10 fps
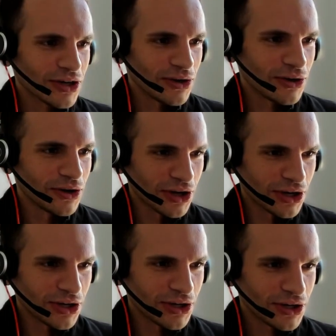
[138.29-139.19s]

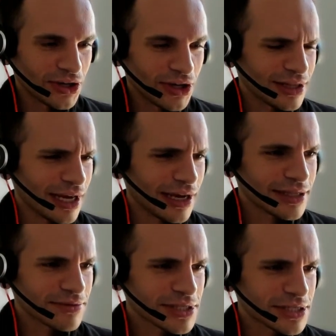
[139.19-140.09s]
hook. That
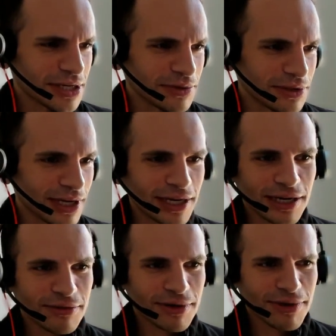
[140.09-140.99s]
was double.
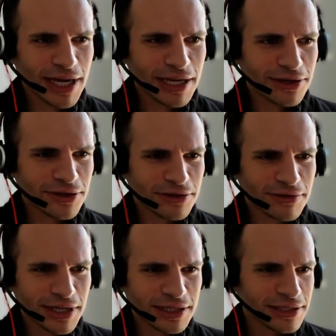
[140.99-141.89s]
Right? We had look
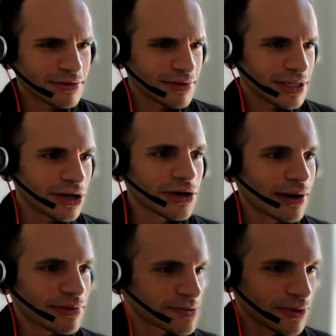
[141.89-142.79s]
already, didn't we? No, that
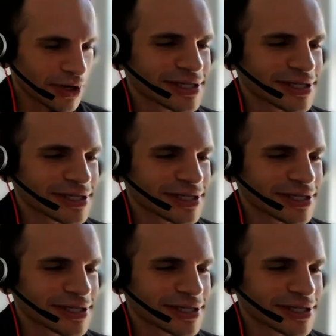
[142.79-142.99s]
was book.